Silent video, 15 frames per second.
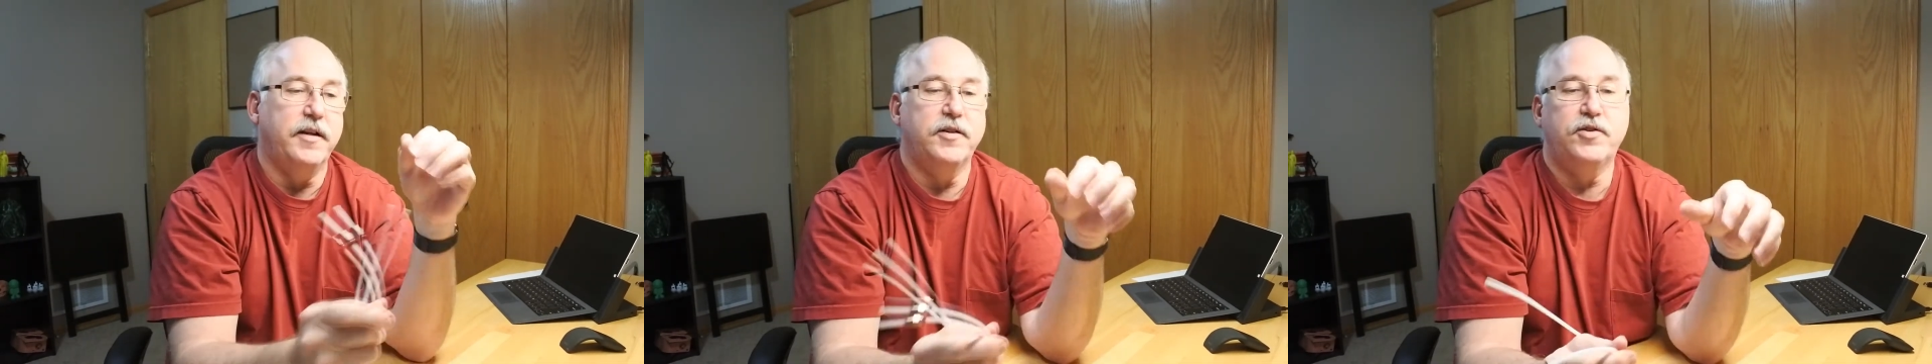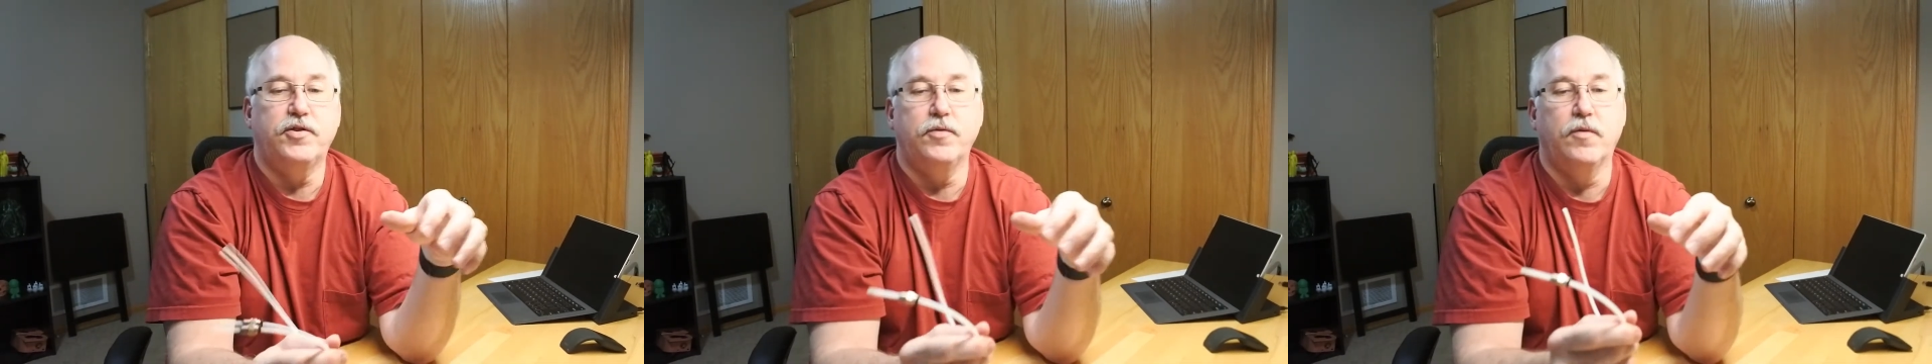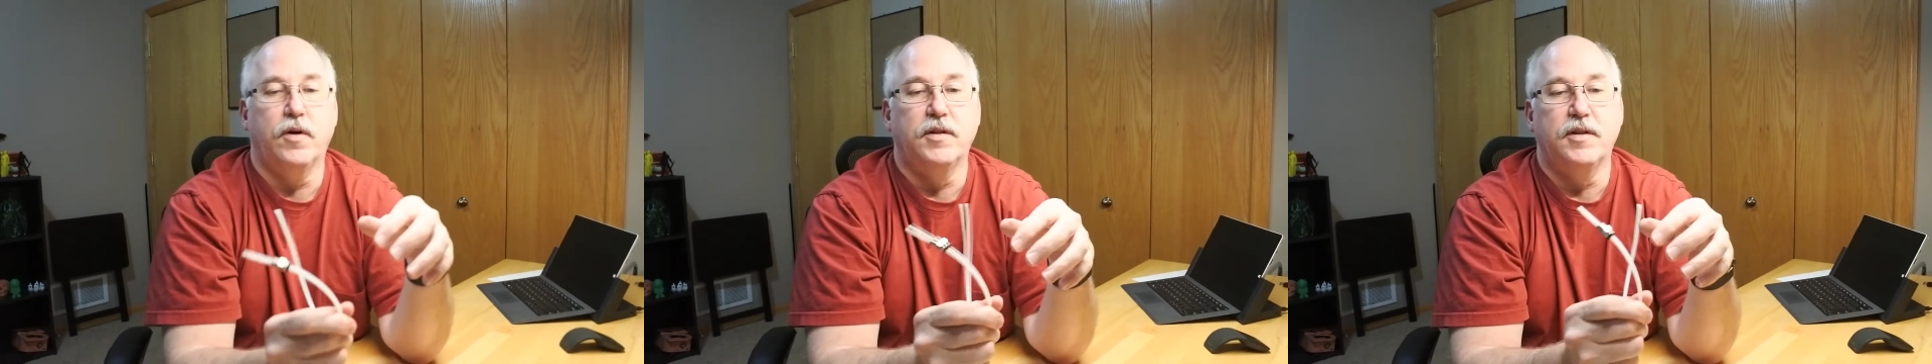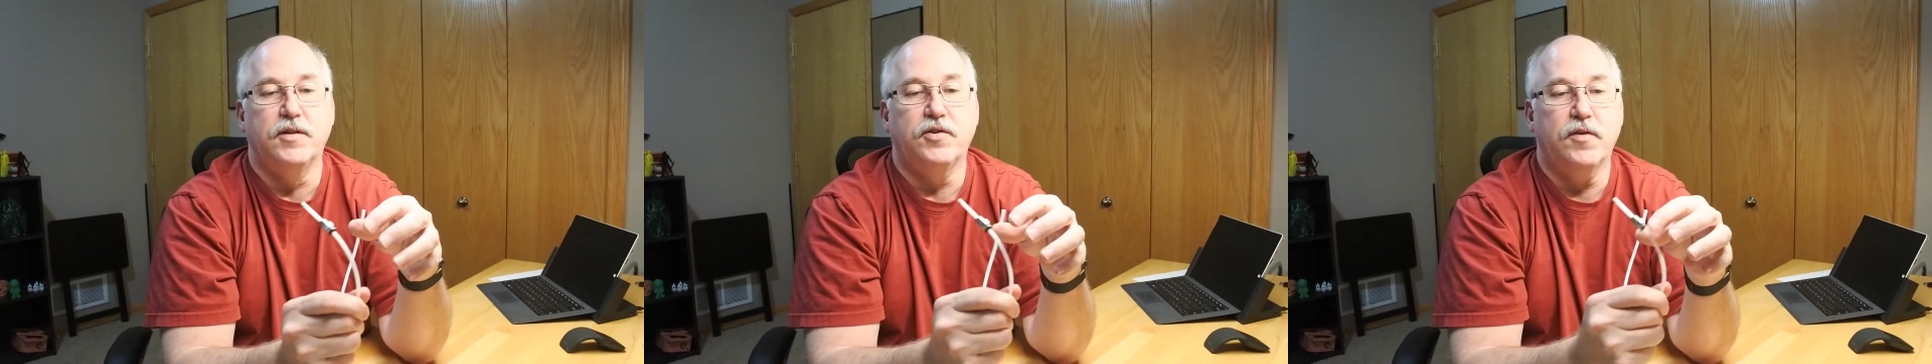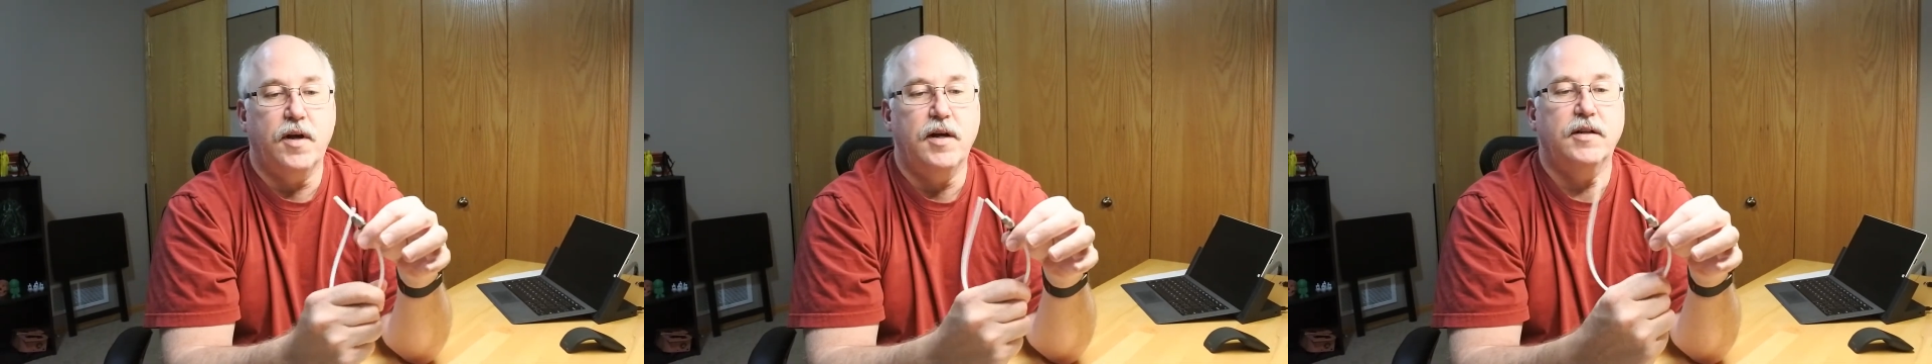issue on the
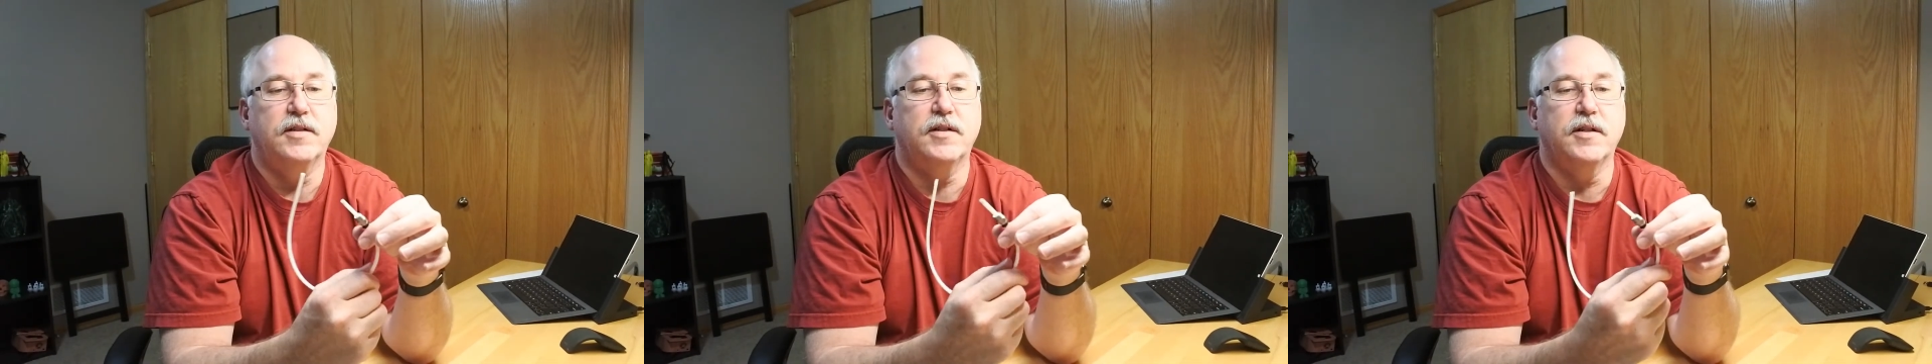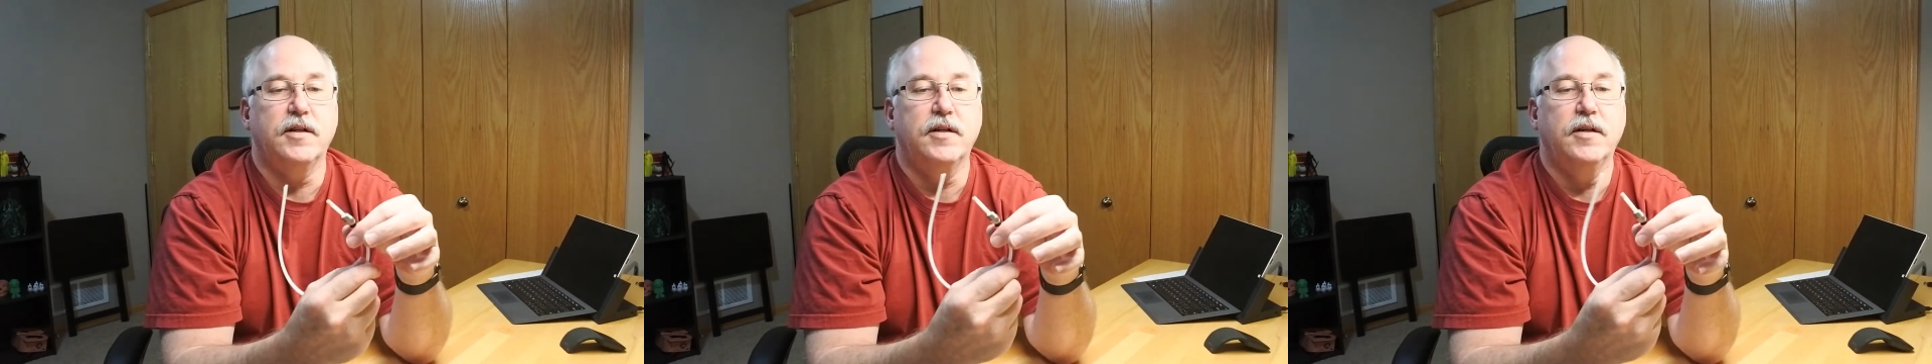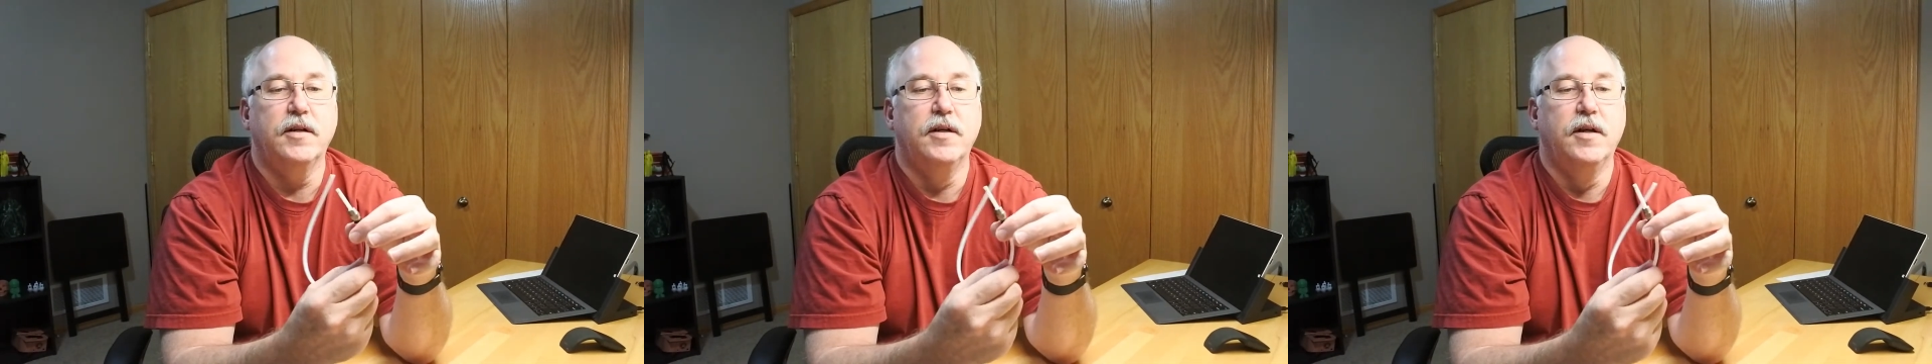Tronxy